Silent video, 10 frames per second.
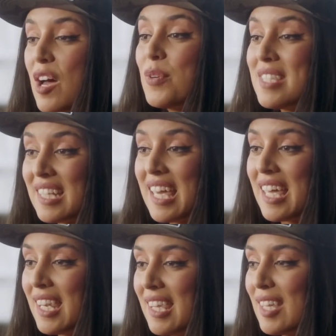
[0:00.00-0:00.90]
I was a
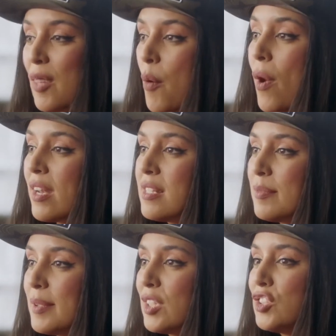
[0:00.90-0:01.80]
kid, I wanted
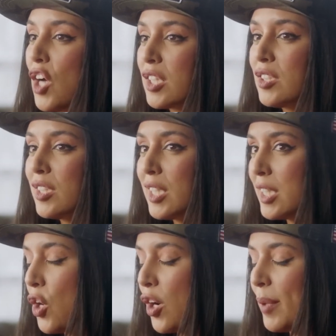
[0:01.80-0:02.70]
to be a doctor
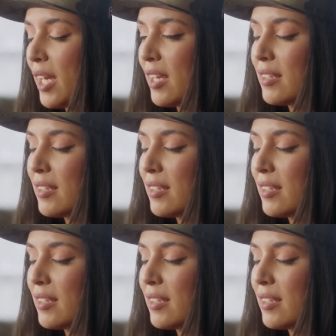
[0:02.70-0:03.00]
in the Army.